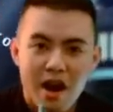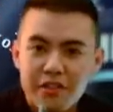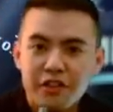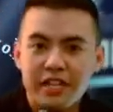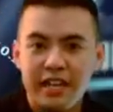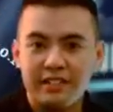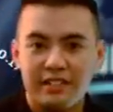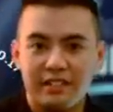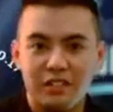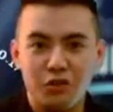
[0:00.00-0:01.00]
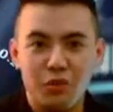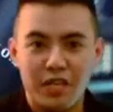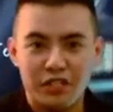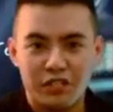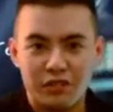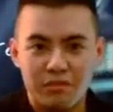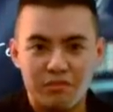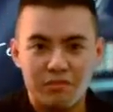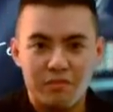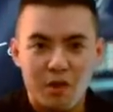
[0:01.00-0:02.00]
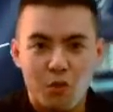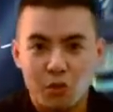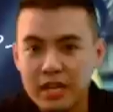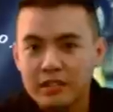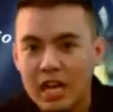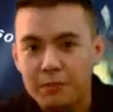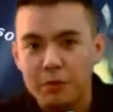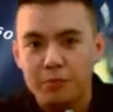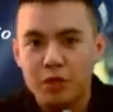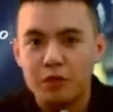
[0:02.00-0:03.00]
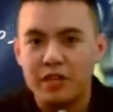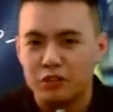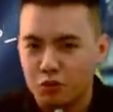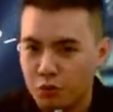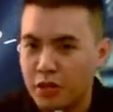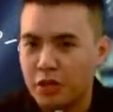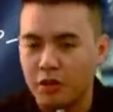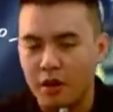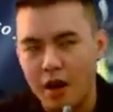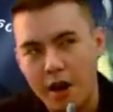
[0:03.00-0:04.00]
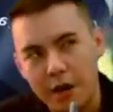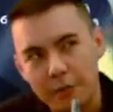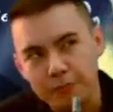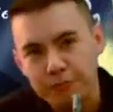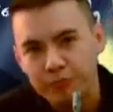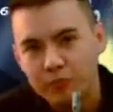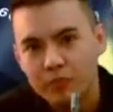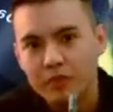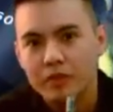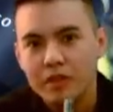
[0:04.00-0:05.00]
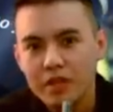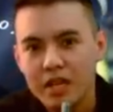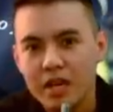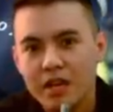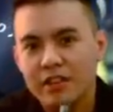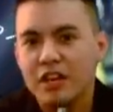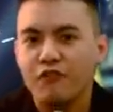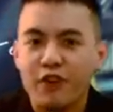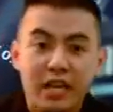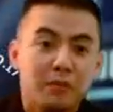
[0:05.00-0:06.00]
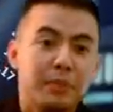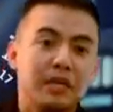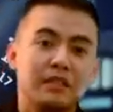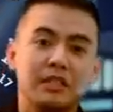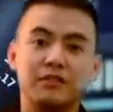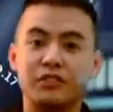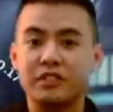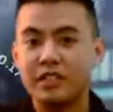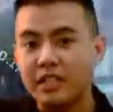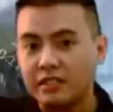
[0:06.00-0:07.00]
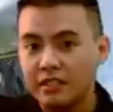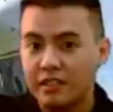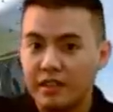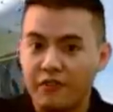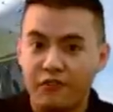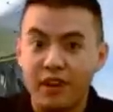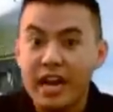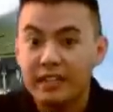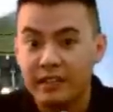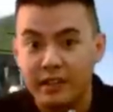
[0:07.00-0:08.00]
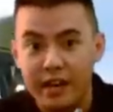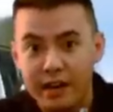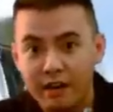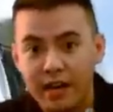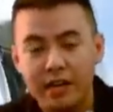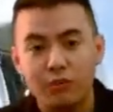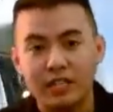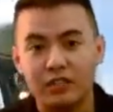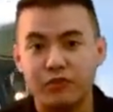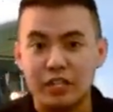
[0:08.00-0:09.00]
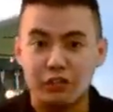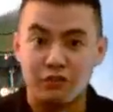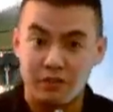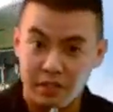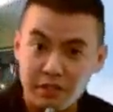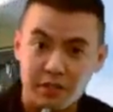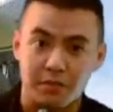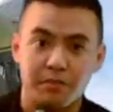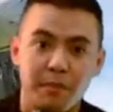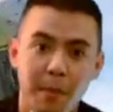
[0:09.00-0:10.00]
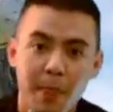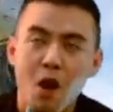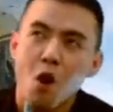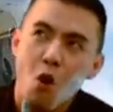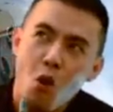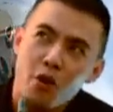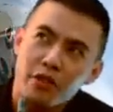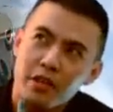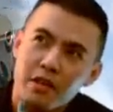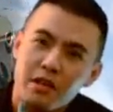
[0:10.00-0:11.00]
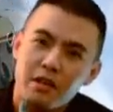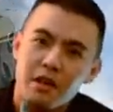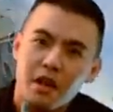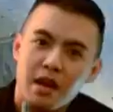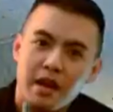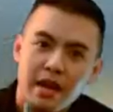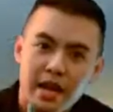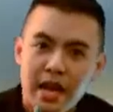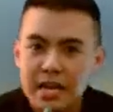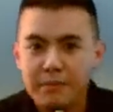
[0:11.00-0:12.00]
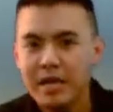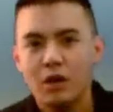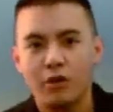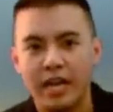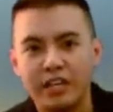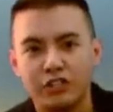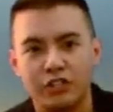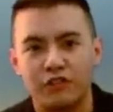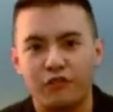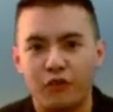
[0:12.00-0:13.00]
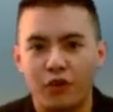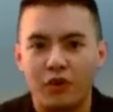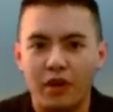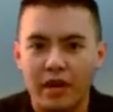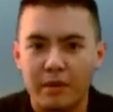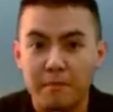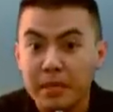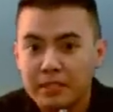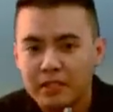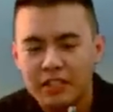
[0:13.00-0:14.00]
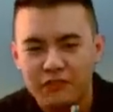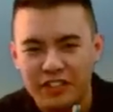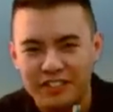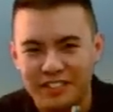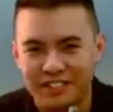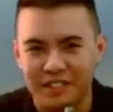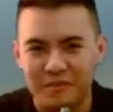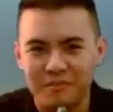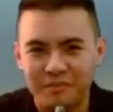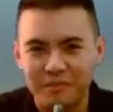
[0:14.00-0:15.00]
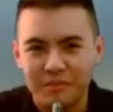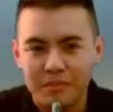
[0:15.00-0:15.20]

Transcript: Other cases in which real-time computing is critical are the availability of seats in a flight in an airline reservation system or the enemy location for a missile defense system.